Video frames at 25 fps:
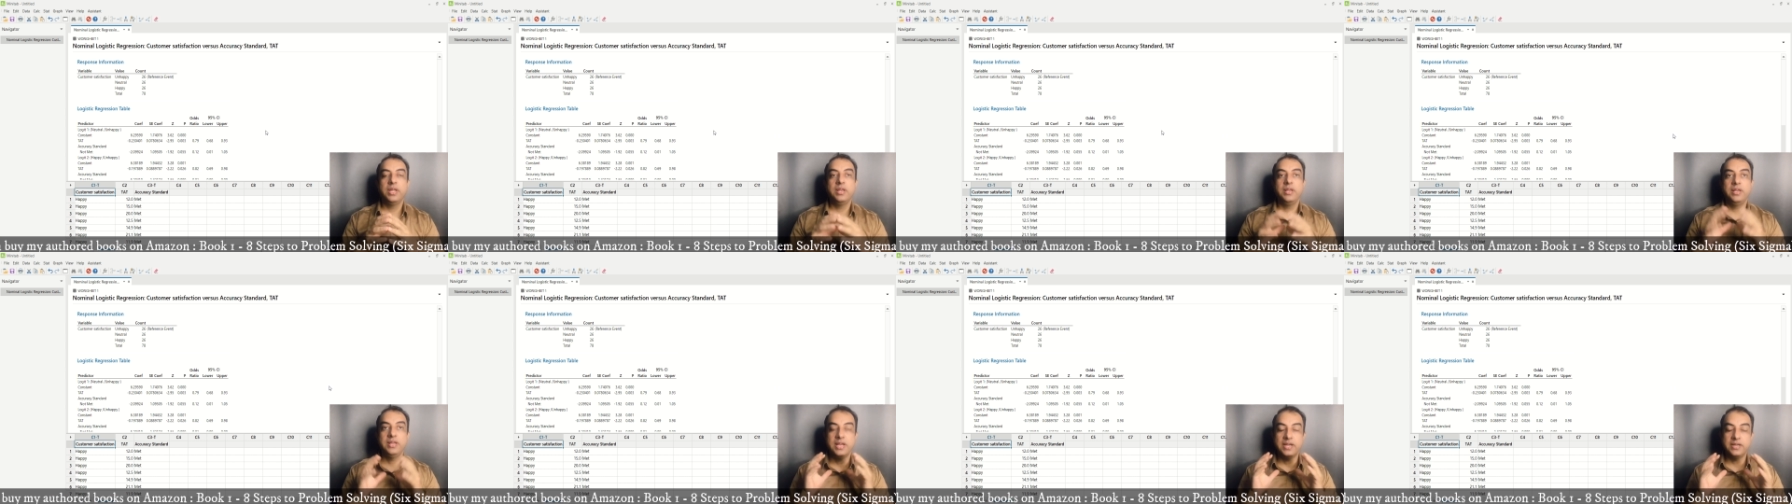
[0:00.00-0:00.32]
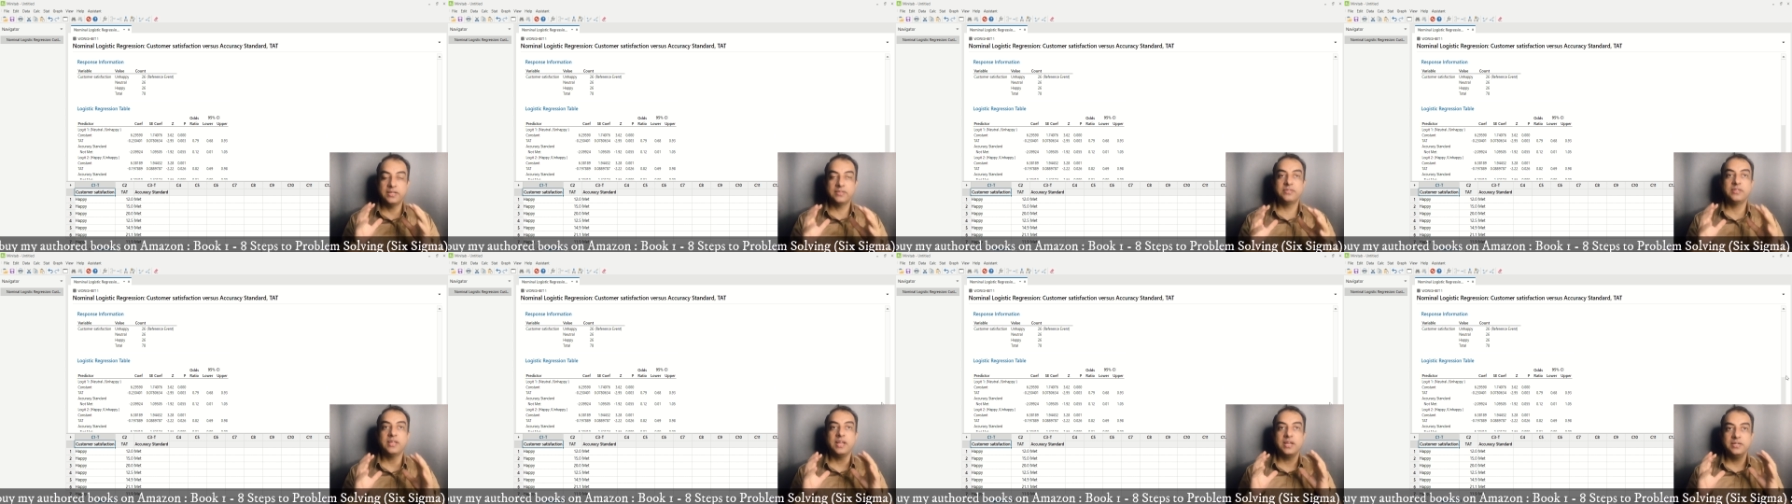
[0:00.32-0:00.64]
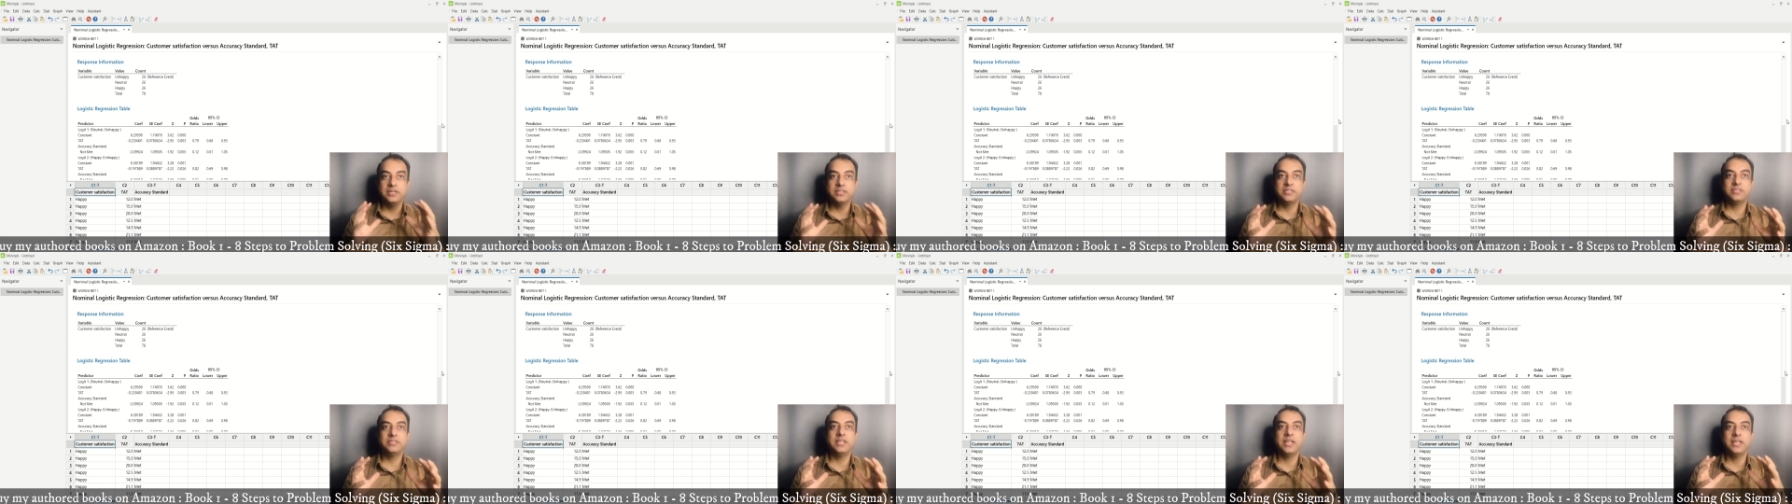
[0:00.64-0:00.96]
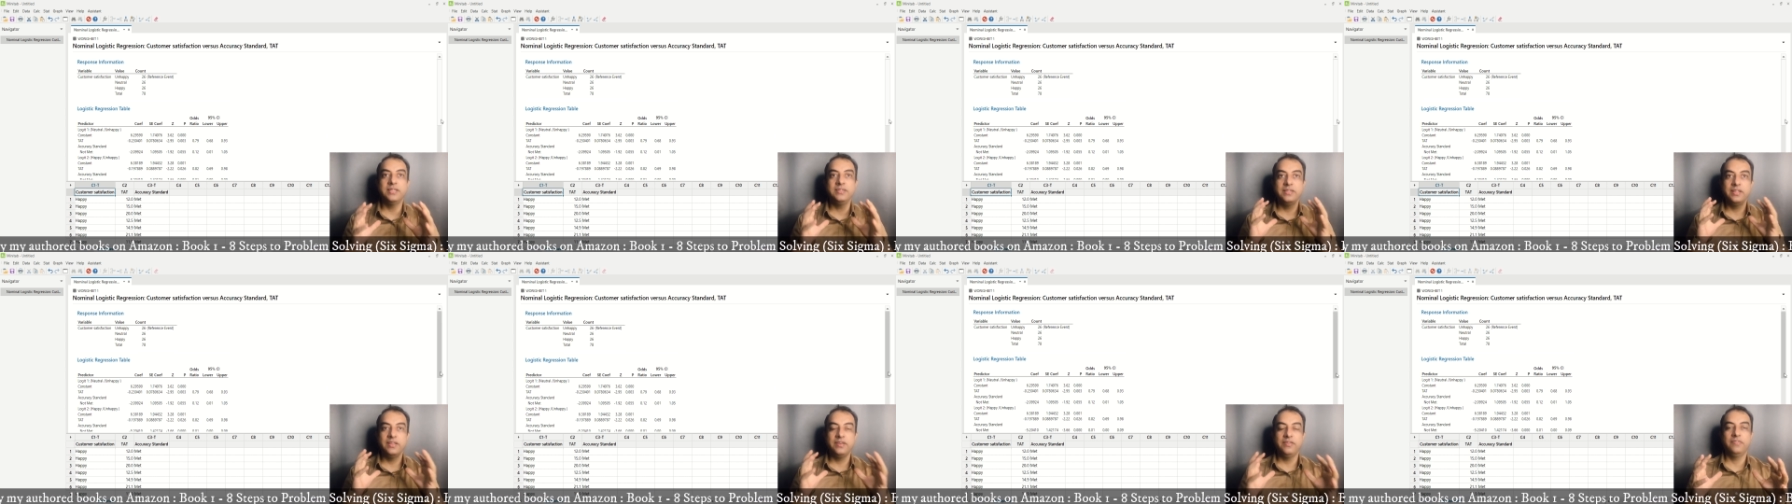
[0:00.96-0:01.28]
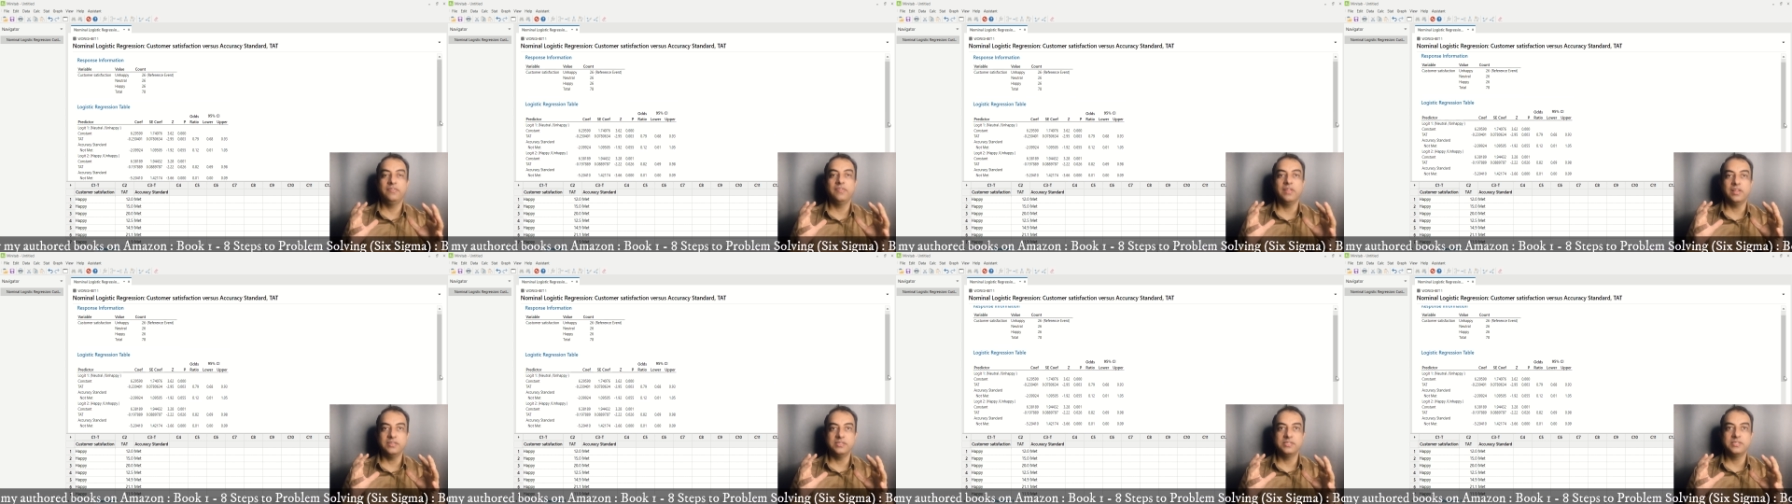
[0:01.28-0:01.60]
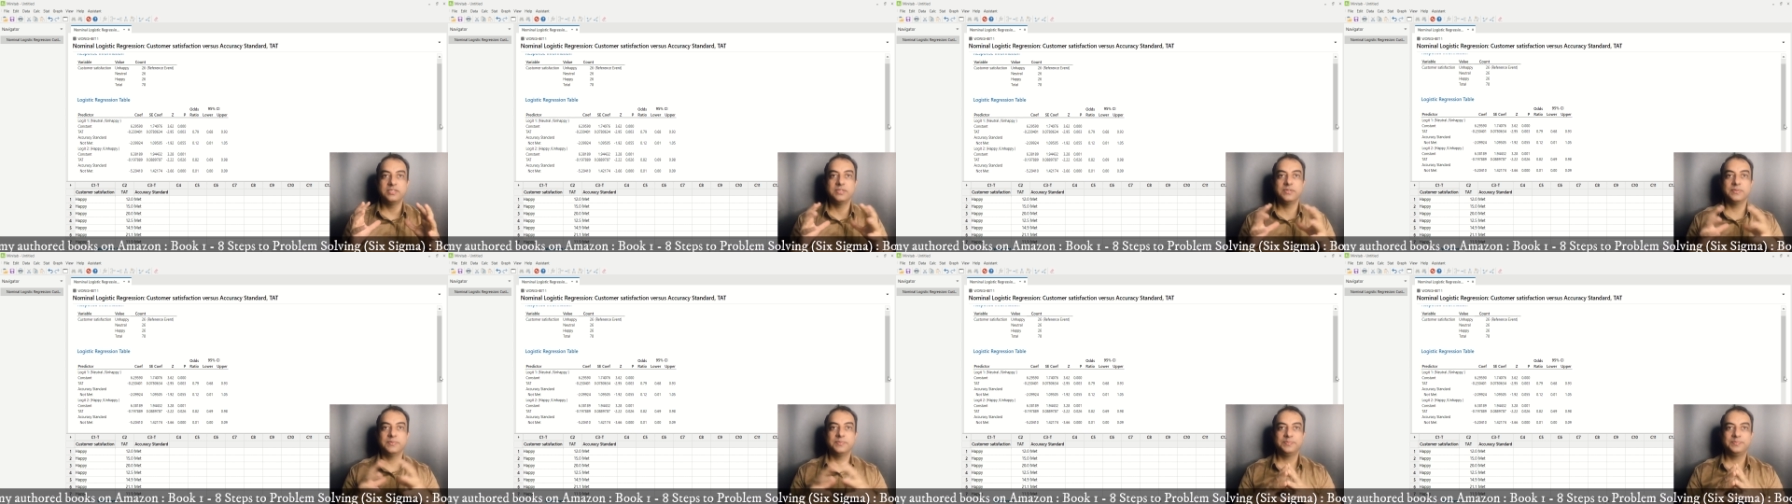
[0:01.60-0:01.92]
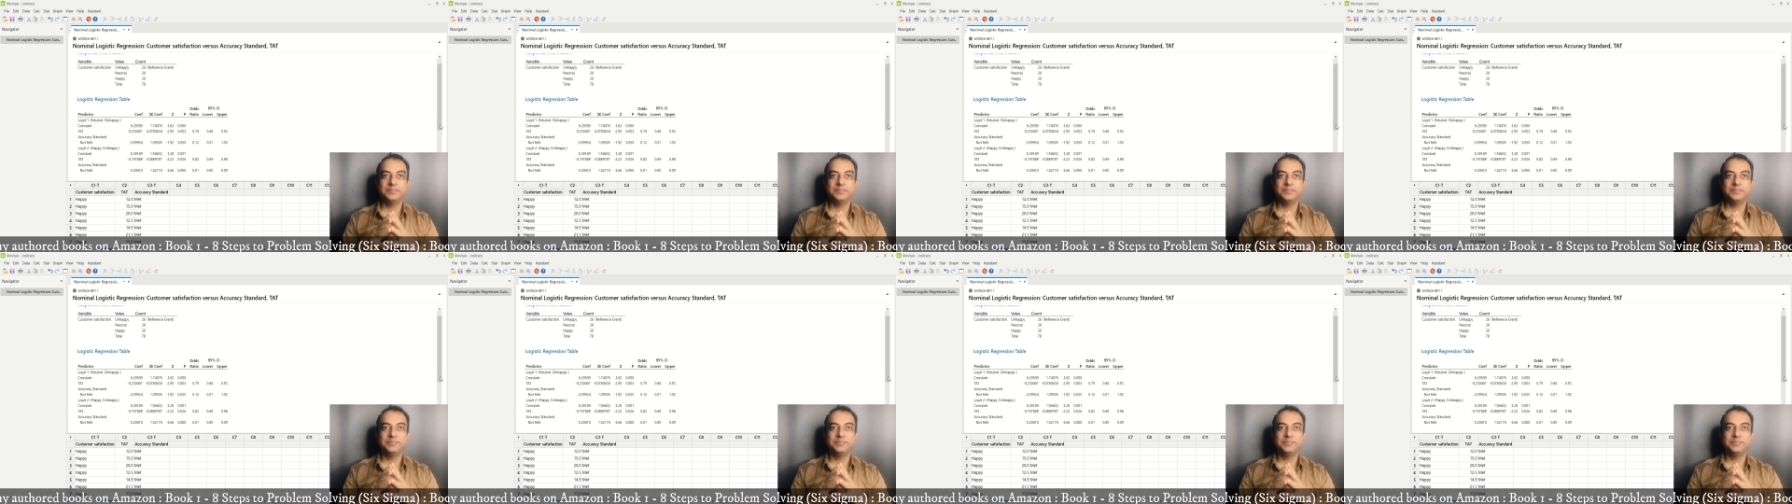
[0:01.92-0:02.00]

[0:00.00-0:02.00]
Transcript: Let us understand the results.